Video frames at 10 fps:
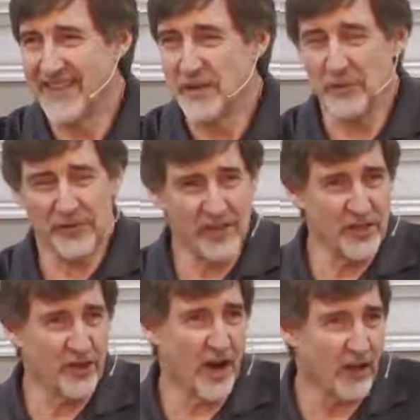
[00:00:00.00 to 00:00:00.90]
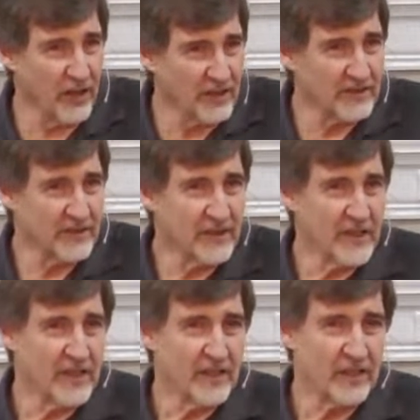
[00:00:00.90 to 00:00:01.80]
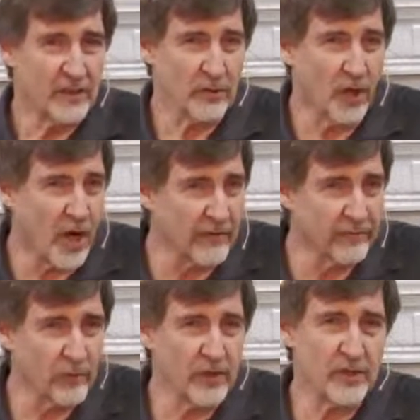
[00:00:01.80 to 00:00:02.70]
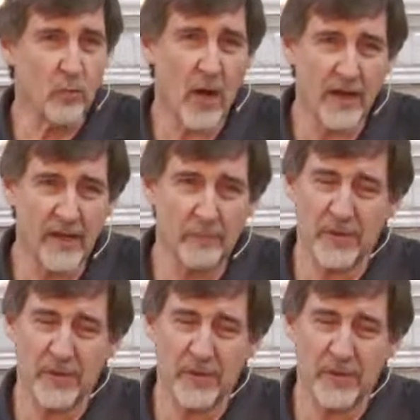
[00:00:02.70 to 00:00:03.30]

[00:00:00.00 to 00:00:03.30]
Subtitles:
It was in your heart, you longed for it, you wanted it,